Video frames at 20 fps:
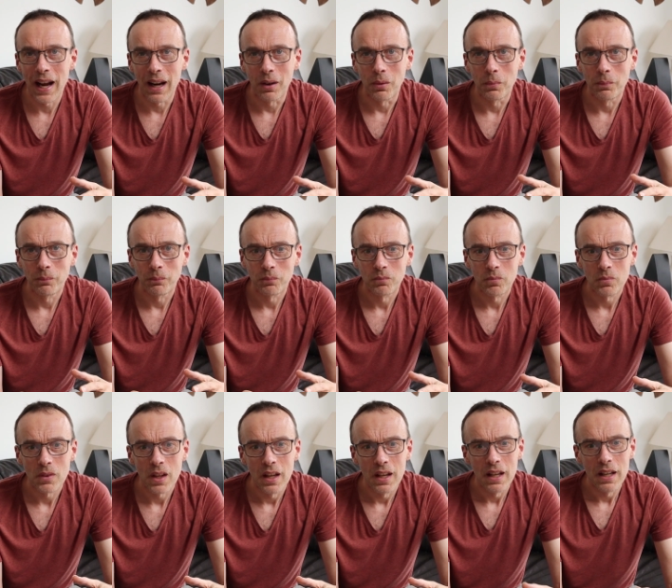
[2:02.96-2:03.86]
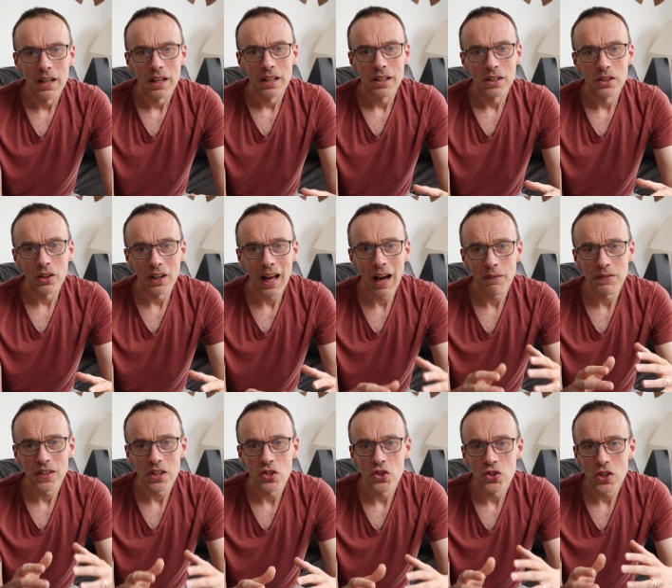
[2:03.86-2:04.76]
out. You'll
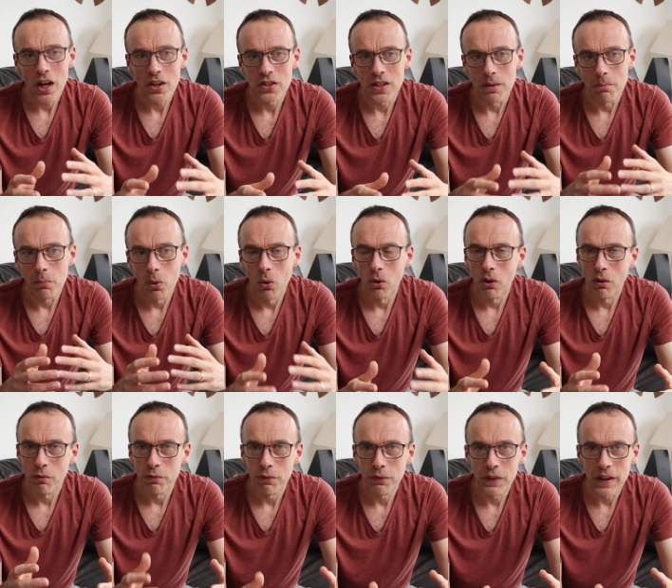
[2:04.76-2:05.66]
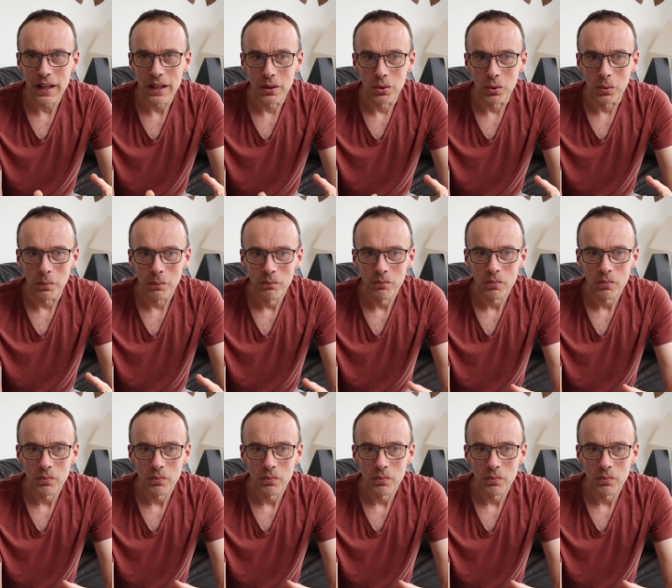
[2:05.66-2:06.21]
have to judge it more on feel